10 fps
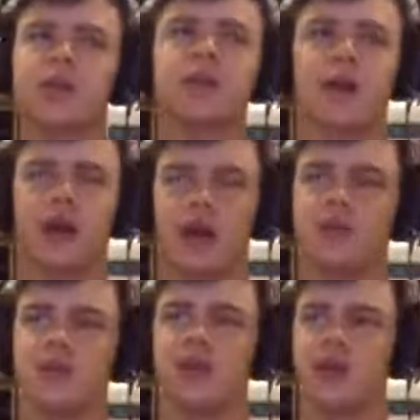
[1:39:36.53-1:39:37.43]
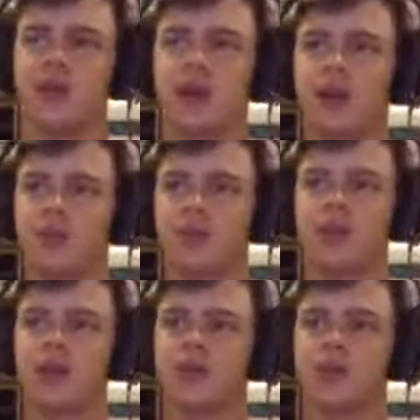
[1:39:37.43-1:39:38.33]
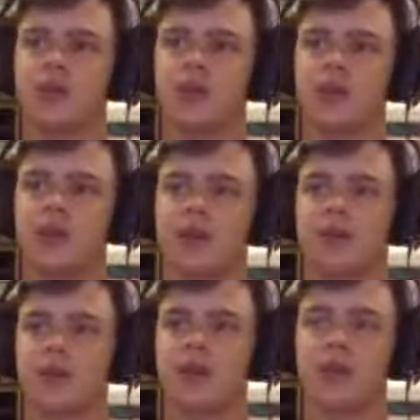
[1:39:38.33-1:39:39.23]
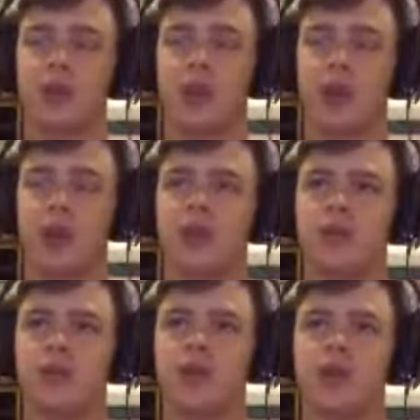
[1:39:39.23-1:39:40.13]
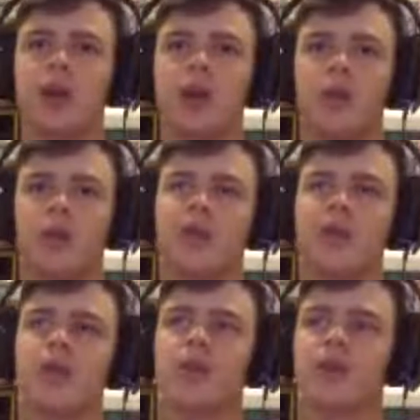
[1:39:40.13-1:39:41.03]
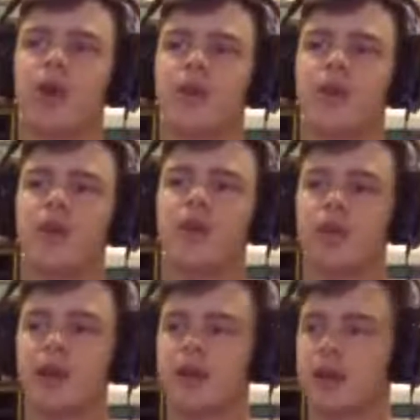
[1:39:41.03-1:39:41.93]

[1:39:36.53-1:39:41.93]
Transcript: I hate to say I never had an opportunity because it sounds like it's never been handed to me, but I've never